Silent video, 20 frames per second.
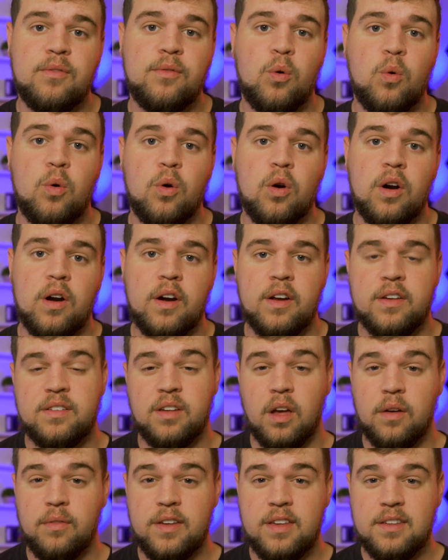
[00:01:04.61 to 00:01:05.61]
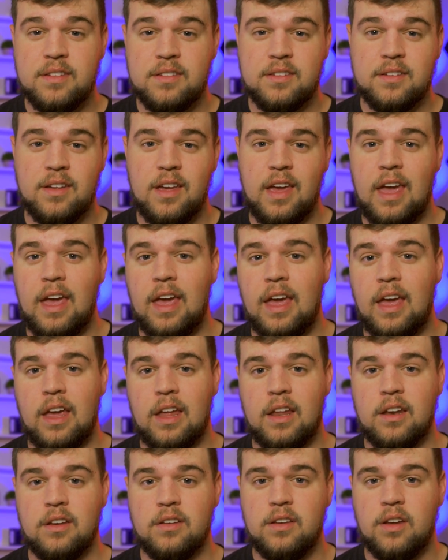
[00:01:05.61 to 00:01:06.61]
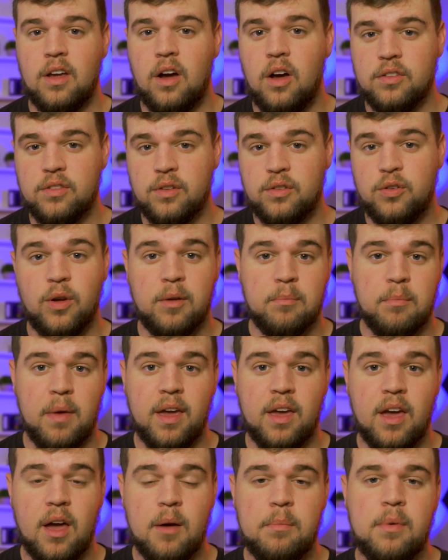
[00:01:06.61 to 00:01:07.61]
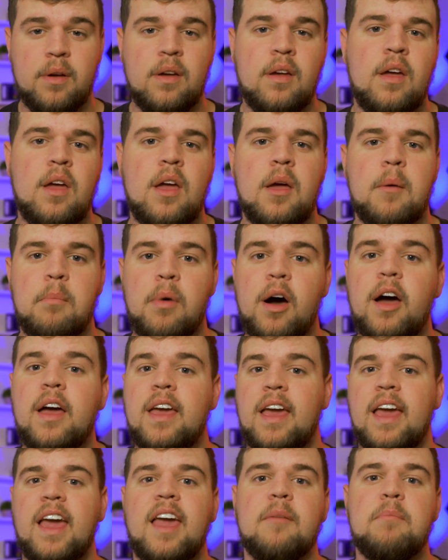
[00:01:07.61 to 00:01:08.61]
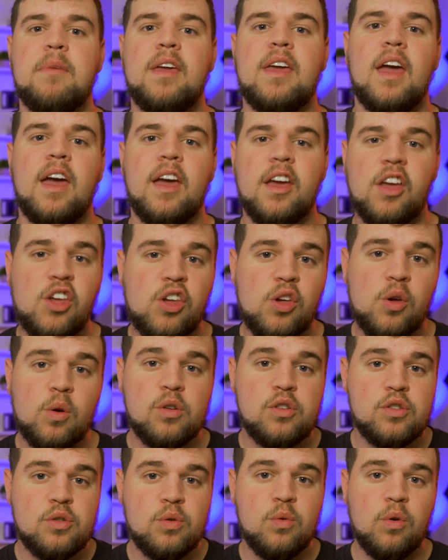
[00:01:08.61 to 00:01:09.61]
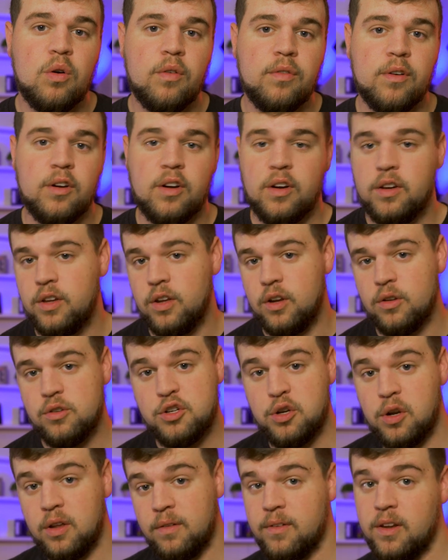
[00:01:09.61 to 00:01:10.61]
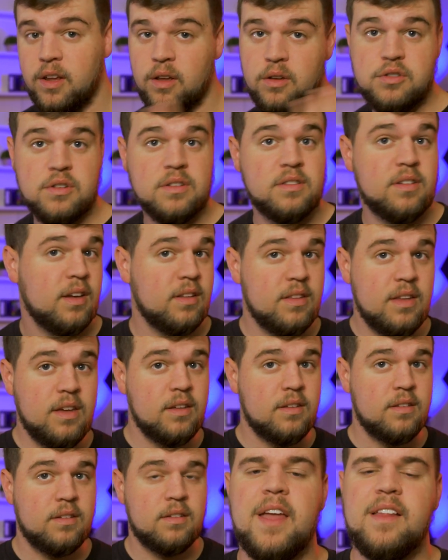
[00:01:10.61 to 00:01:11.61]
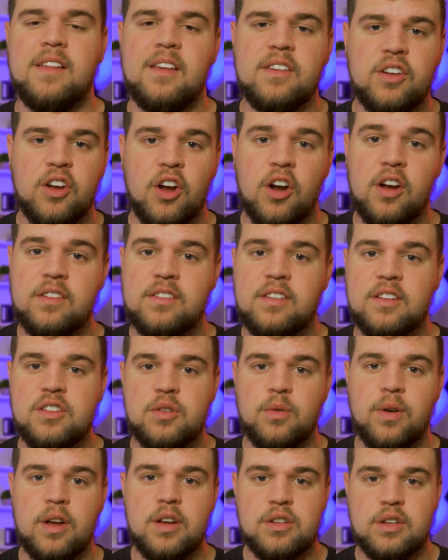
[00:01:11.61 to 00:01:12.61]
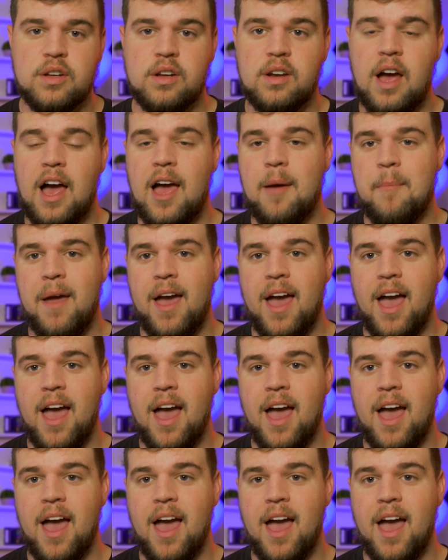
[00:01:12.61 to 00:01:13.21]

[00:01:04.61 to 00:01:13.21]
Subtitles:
for selfies and also doing makeup, but it can be a huge tool for, shooting videos just like these. In this current situation, I